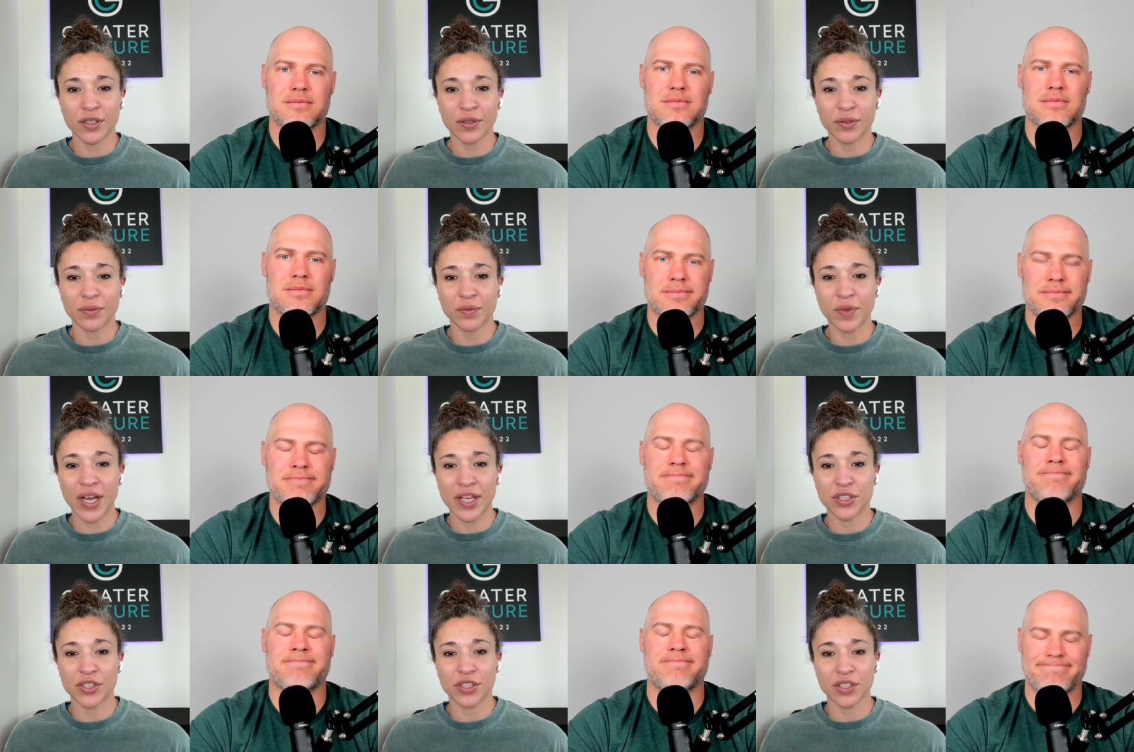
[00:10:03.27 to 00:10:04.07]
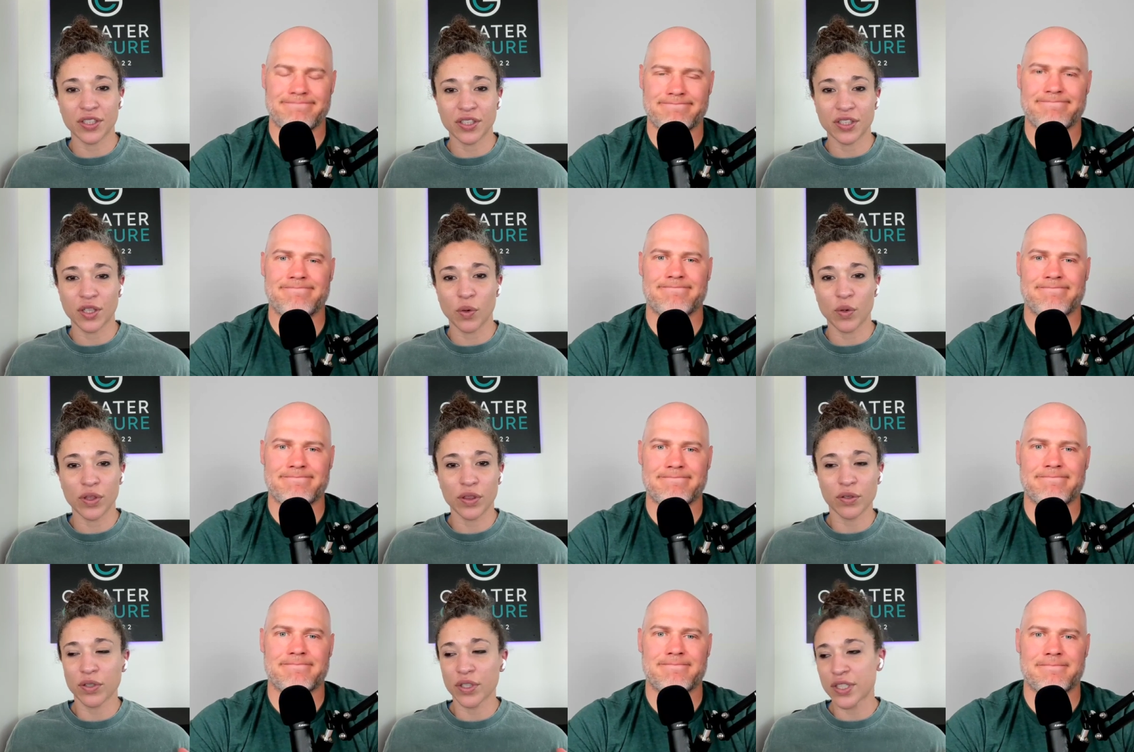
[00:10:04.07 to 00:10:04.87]
Speaker 1: you know, as you're
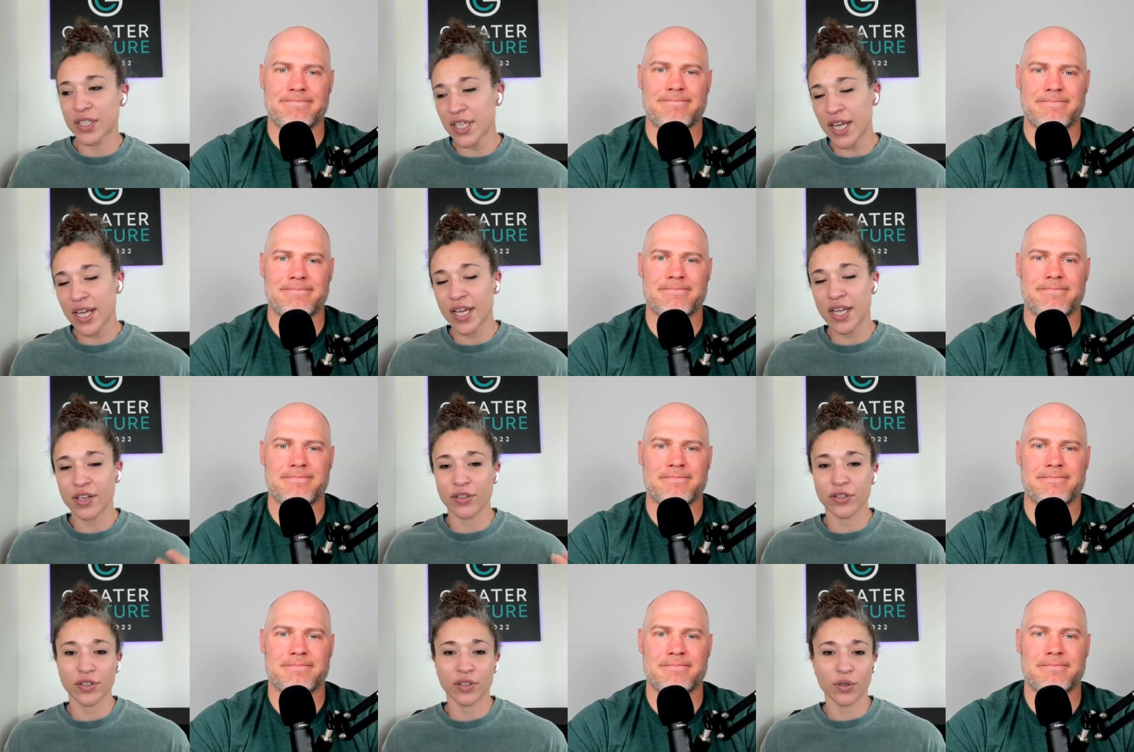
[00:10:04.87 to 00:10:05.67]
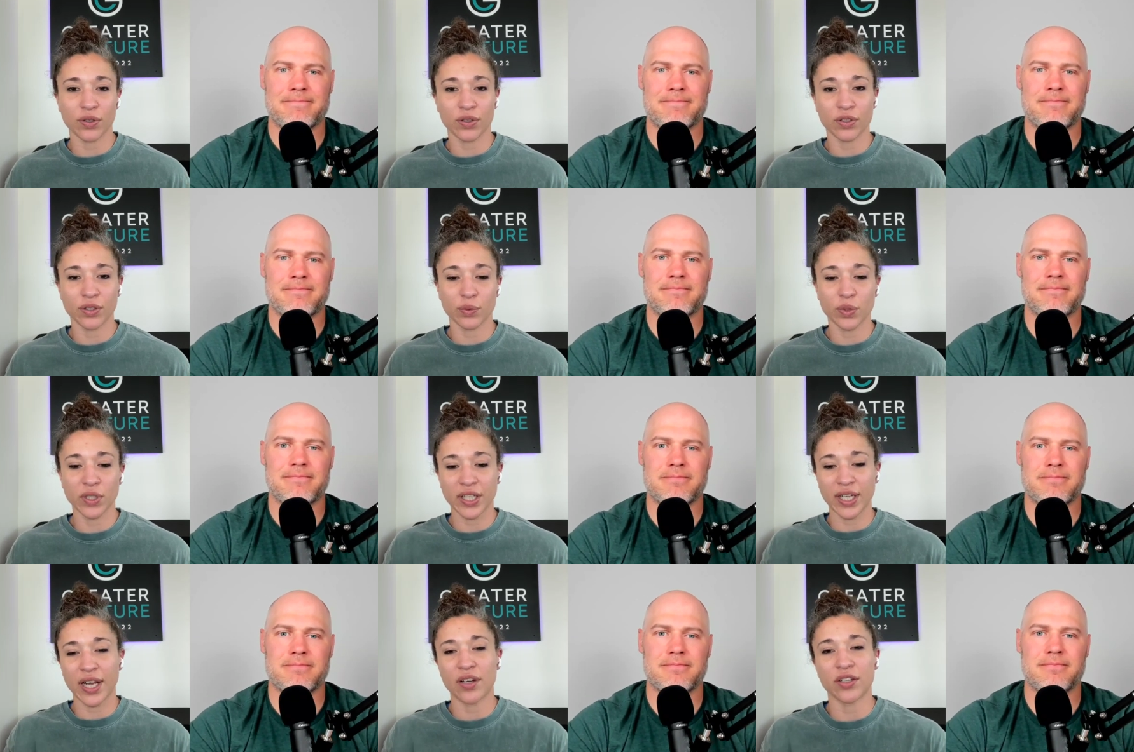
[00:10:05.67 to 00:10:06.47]
going through your day or you're going through your
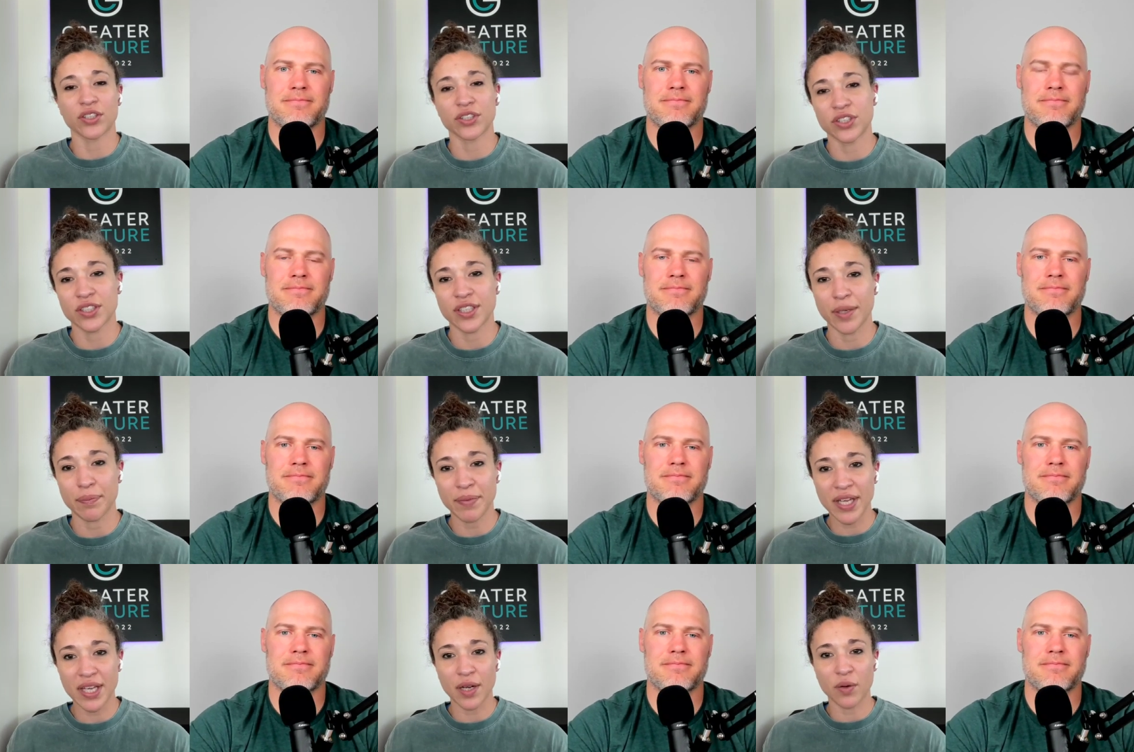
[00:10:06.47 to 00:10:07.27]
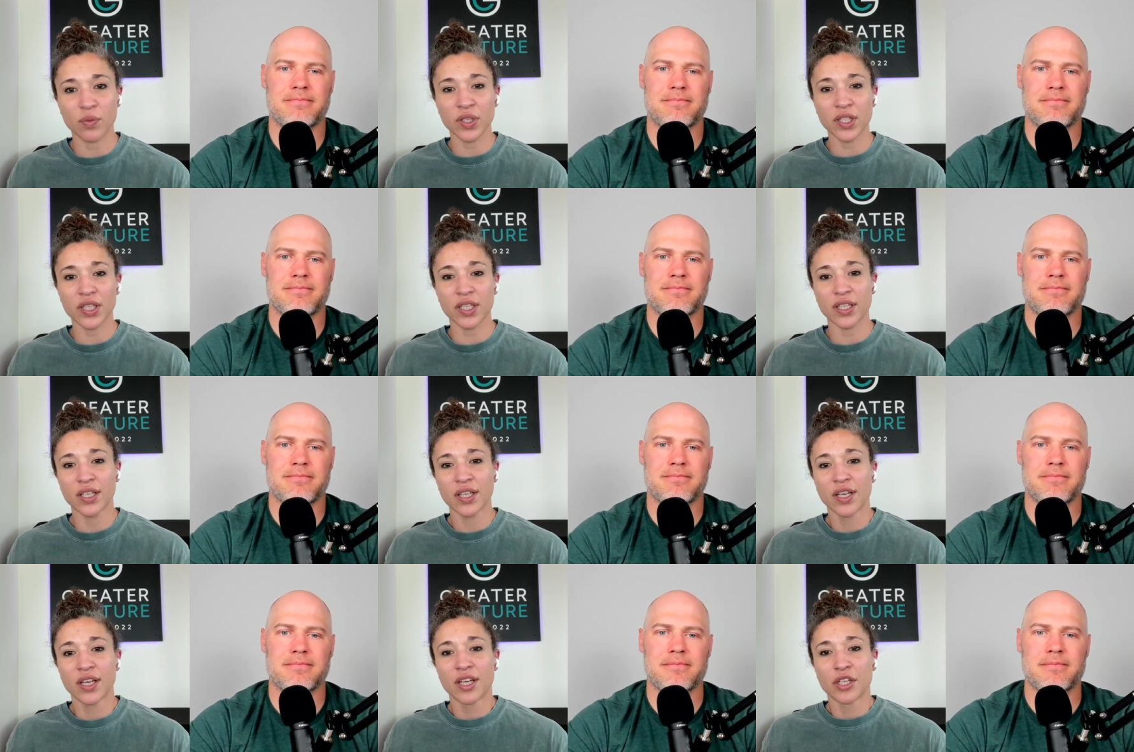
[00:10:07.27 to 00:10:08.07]
workout and you're just like, man, I really
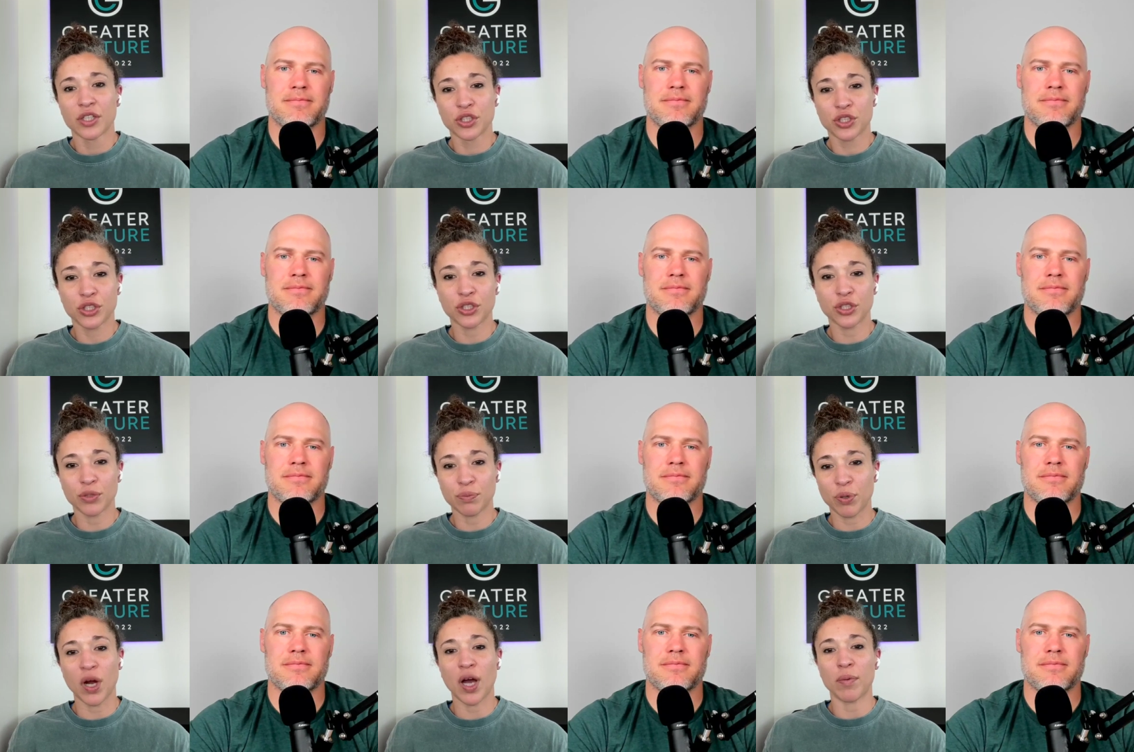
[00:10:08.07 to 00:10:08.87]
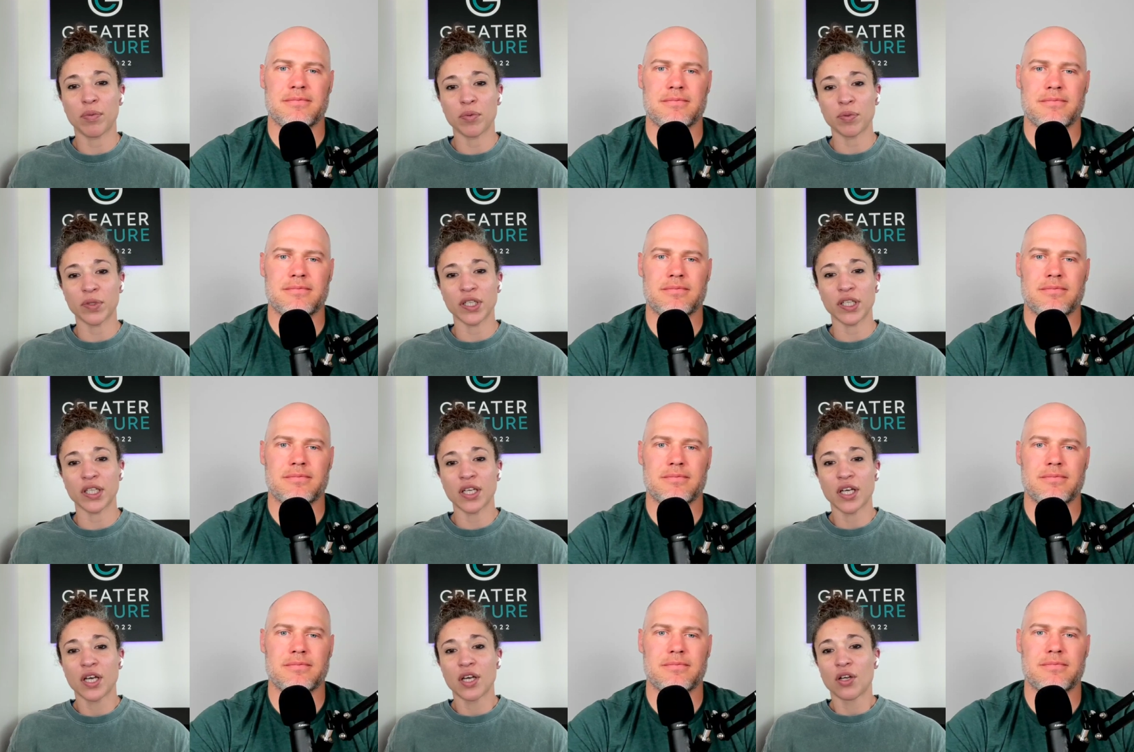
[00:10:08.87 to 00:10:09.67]
should
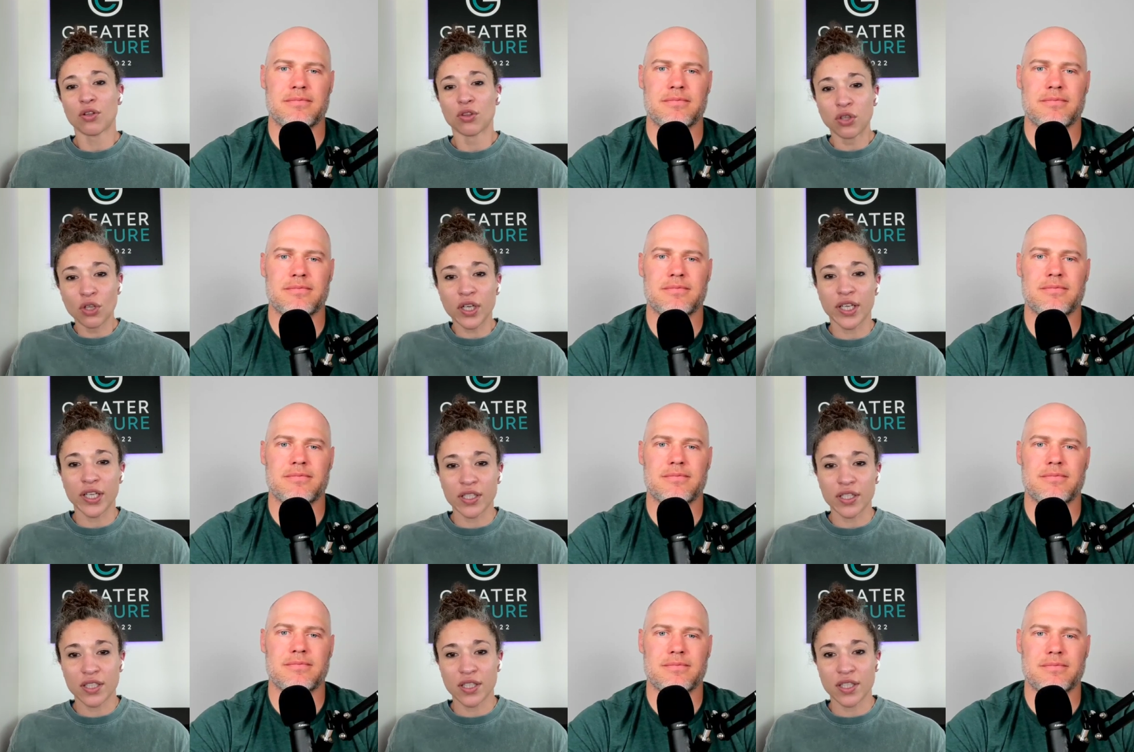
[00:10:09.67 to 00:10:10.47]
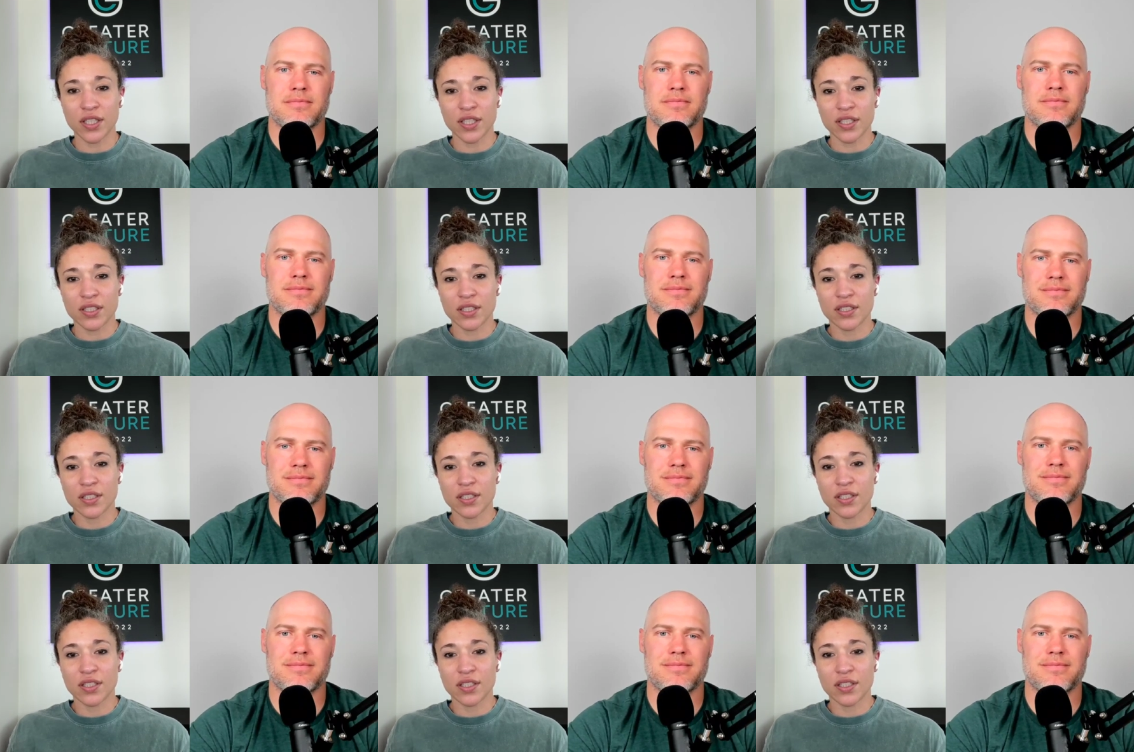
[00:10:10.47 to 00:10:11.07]
probably look into this